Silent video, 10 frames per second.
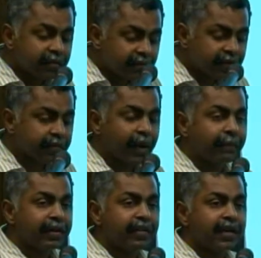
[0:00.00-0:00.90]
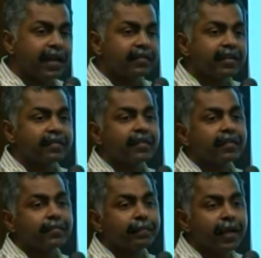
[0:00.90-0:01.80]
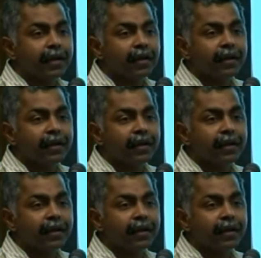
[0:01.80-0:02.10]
this compulsory license is uh,